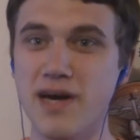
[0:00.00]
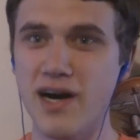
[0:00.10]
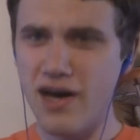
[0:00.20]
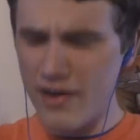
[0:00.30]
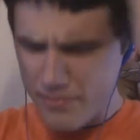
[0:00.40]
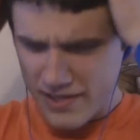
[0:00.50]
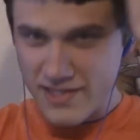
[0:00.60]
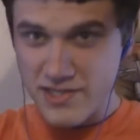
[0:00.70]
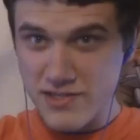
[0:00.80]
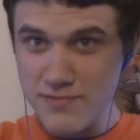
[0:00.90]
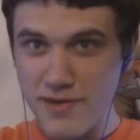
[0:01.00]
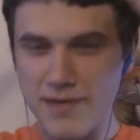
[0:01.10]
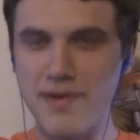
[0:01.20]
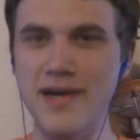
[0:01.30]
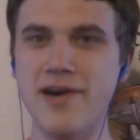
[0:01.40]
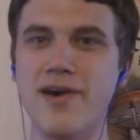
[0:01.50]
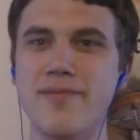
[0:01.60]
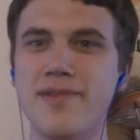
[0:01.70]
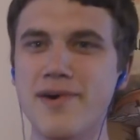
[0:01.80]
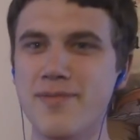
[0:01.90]
but I'll plan to spike my hair
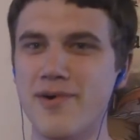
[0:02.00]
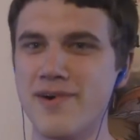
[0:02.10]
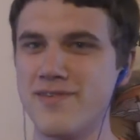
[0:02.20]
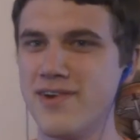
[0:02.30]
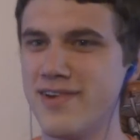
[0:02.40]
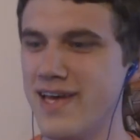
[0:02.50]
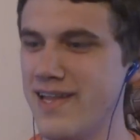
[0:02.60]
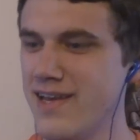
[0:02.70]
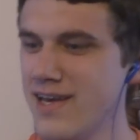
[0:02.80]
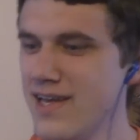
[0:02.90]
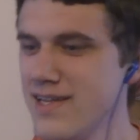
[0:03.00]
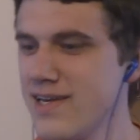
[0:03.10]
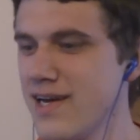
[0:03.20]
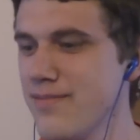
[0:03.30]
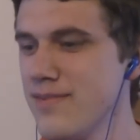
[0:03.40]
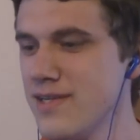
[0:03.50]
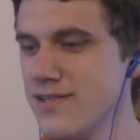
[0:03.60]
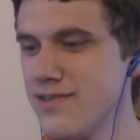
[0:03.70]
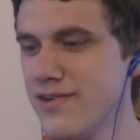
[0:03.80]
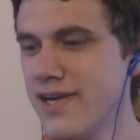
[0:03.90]
up a little more during that time.
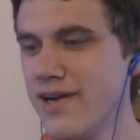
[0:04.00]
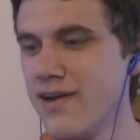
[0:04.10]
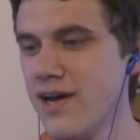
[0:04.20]
So yeah,